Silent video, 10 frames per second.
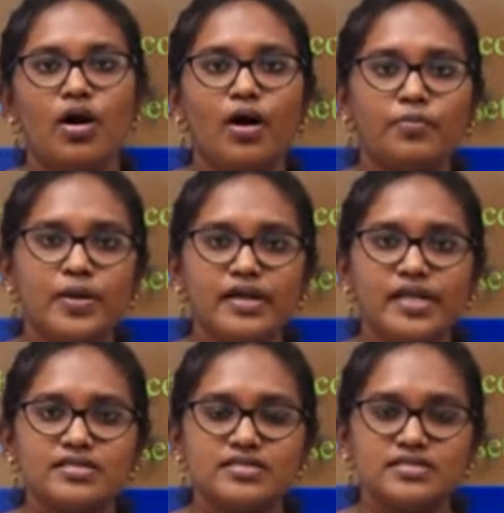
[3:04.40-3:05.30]

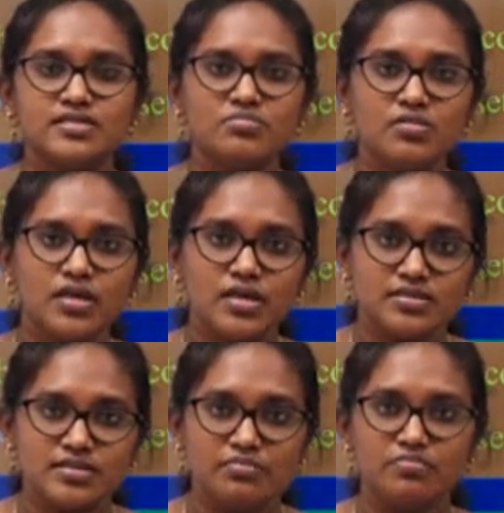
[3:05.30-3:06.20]
operating system
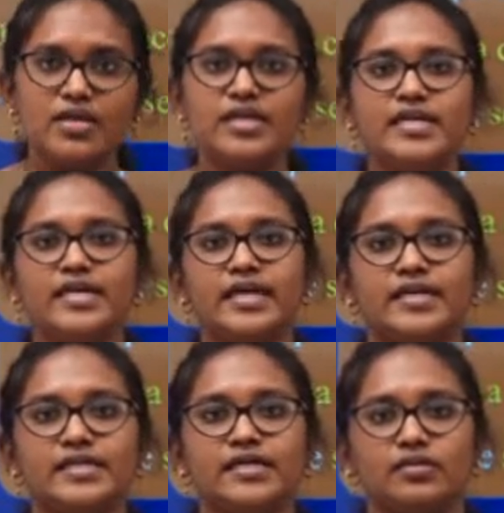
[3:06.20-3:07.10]
is a
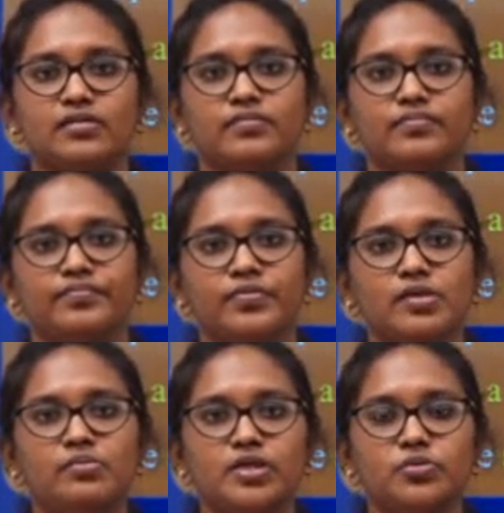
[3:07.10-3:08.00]
mediator
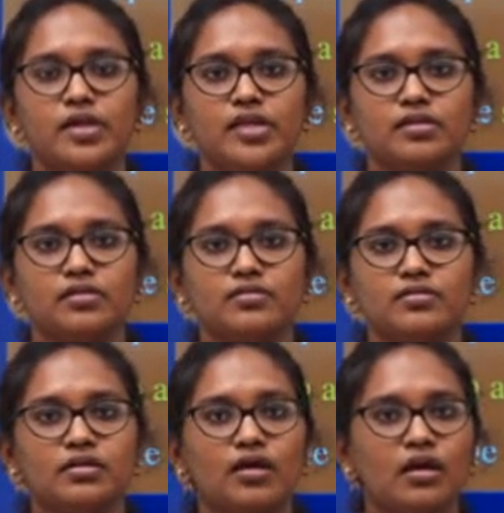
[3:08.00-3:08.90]
between
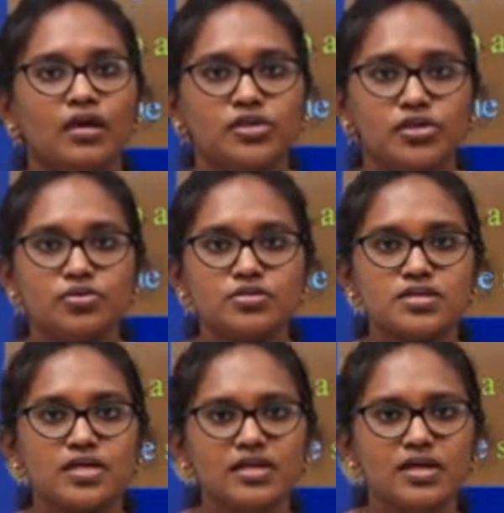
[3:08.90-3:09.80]

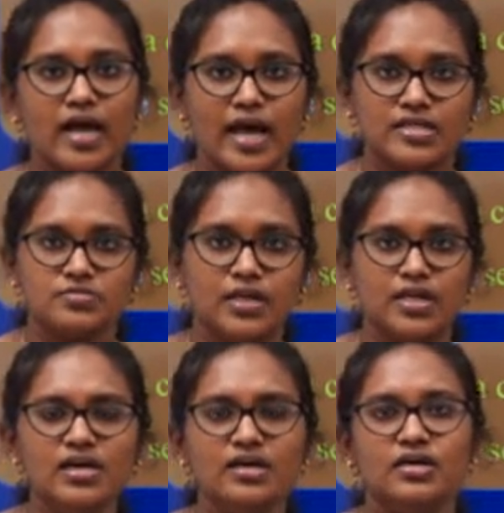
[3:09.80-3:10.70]
user as well
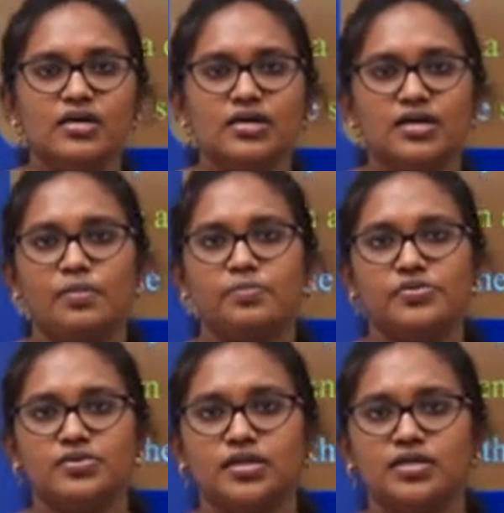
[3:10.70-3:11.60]
as
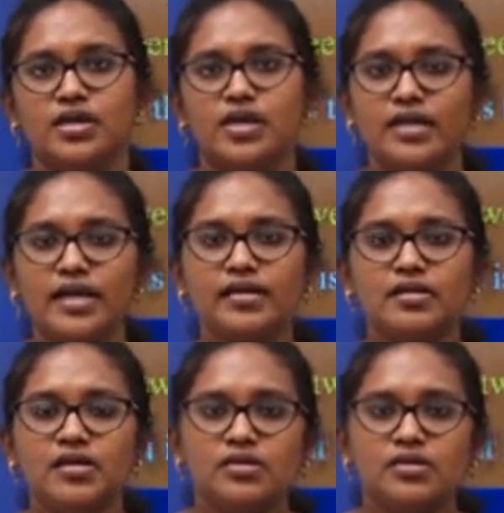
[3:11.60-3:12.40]
computer, right?